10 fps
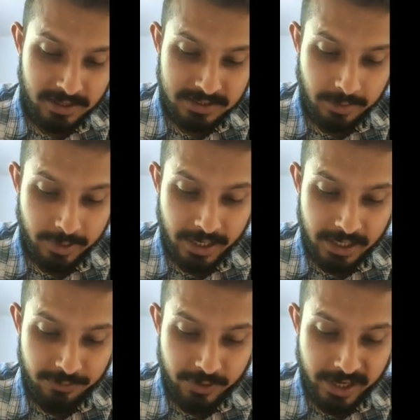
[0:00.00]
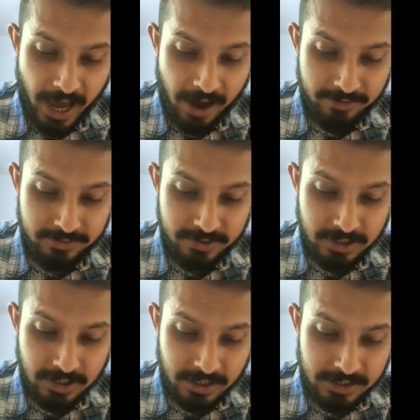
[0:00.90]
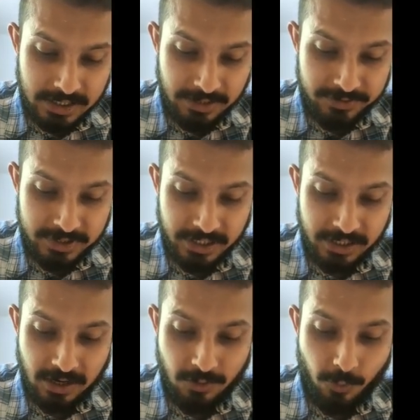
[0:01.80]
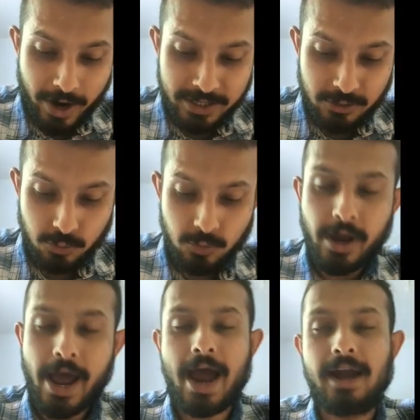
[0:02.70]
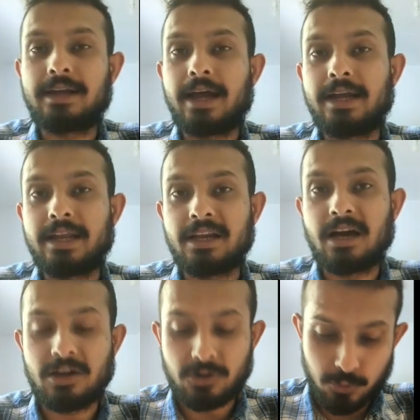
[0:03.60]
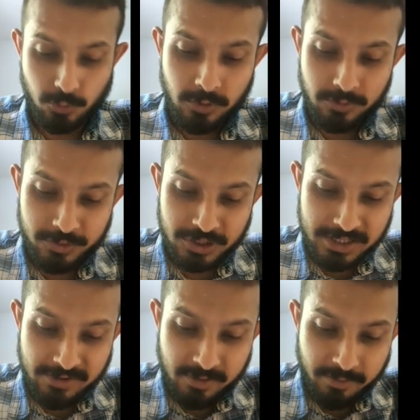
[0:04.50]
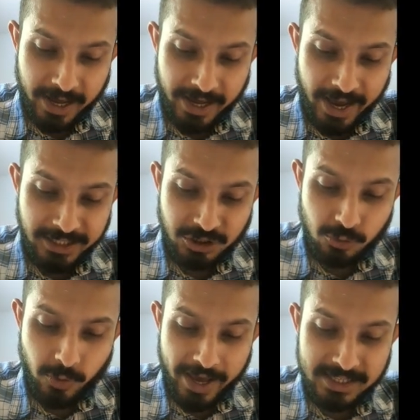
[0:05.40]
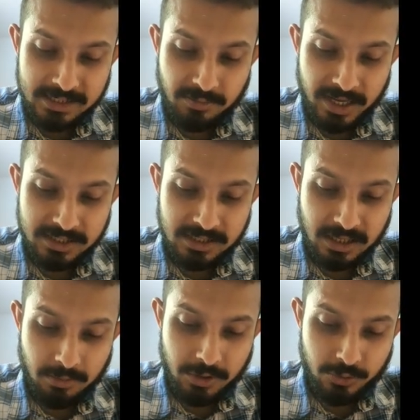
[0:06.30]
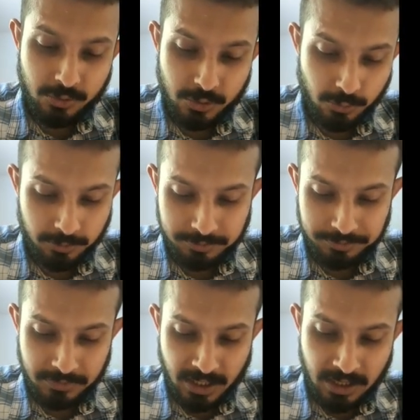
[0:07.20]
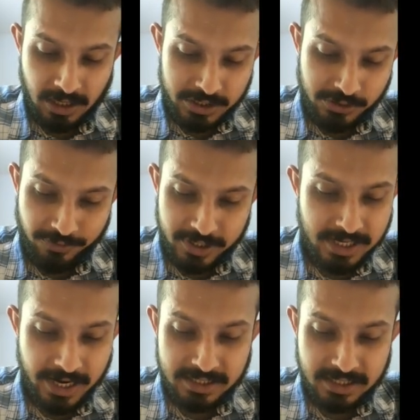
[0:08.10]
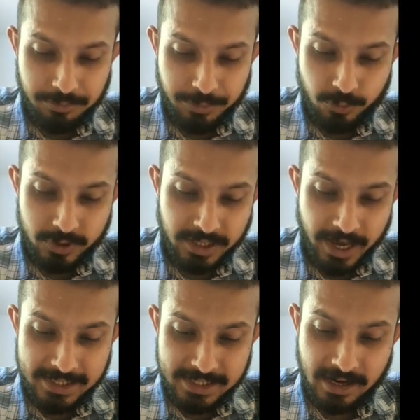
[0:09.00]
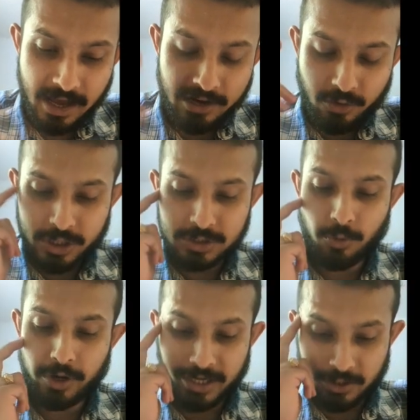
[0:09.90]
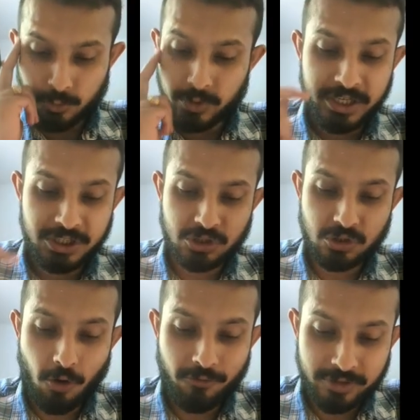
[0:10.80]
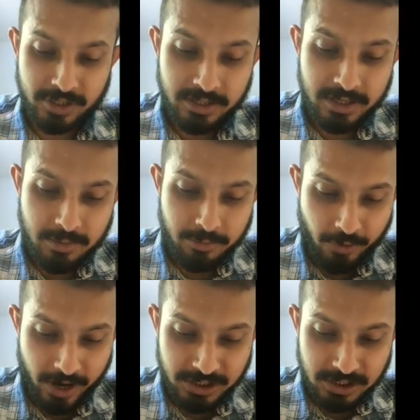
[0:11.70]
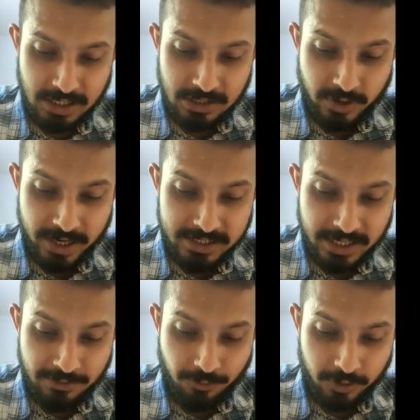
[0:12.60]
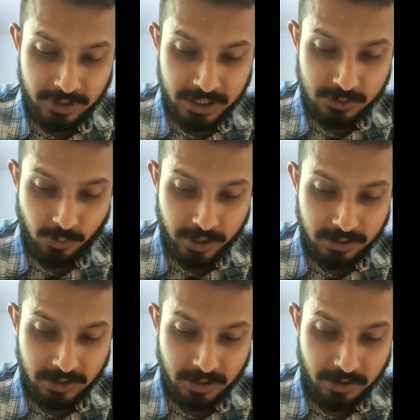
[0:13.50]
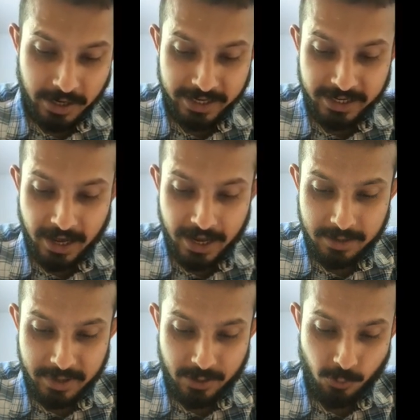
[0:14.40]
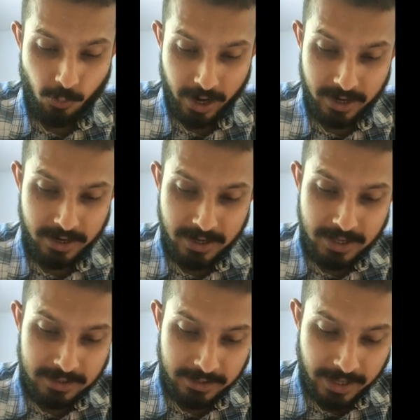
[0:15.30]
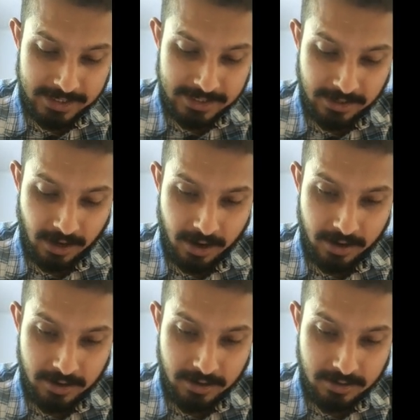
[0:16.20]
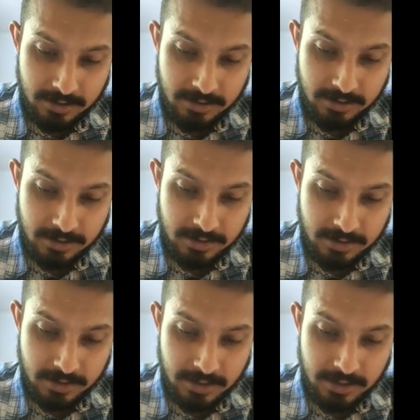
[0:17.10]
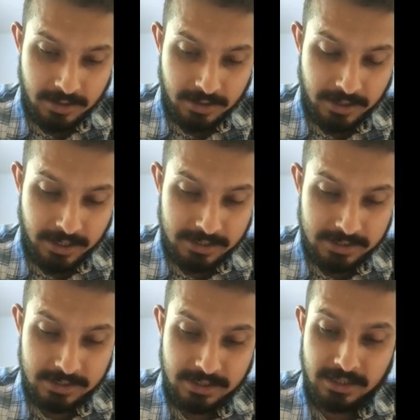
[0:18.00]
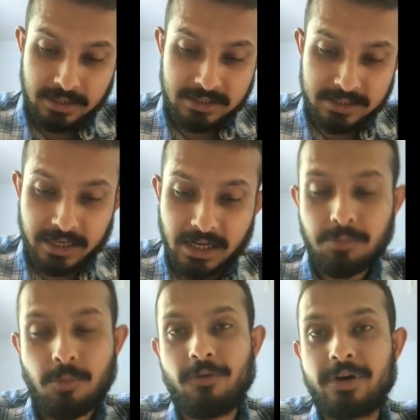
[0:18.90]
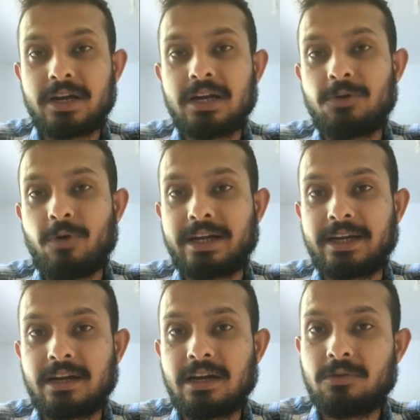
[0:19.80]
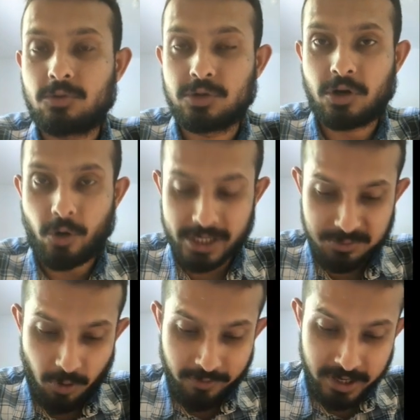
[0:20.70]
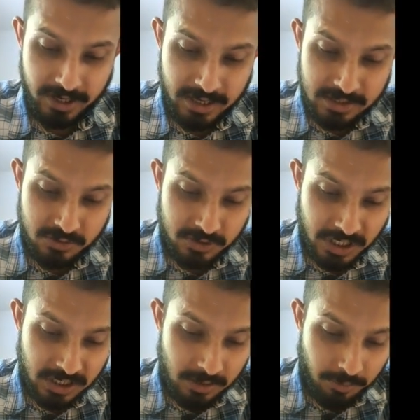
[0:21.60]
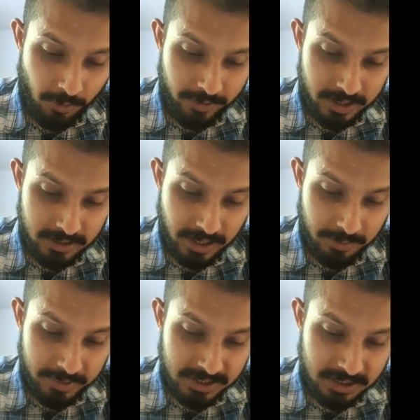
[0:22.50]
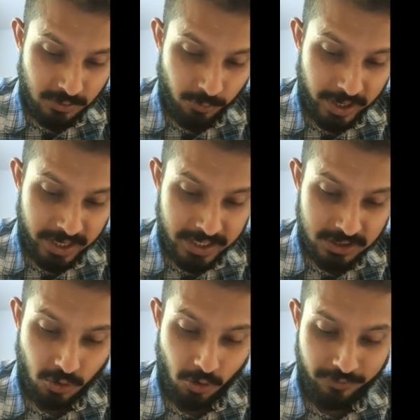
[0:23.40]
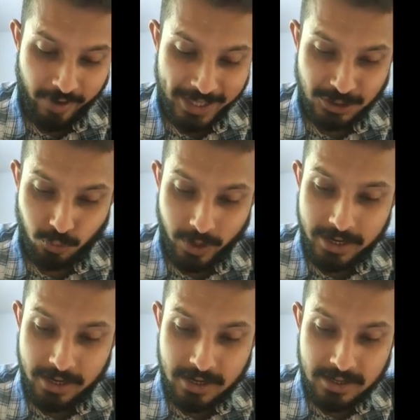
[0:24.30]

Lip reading: Similarly, we have received signal y2 at antenna 2, which is given by h2x plus w2. So first let us compute the SNR corresponding to each of the branch. So let's say for this one, the antenna element 1, the SNR is the signal power divided to the noise power. So signal power, that means the variance of H1,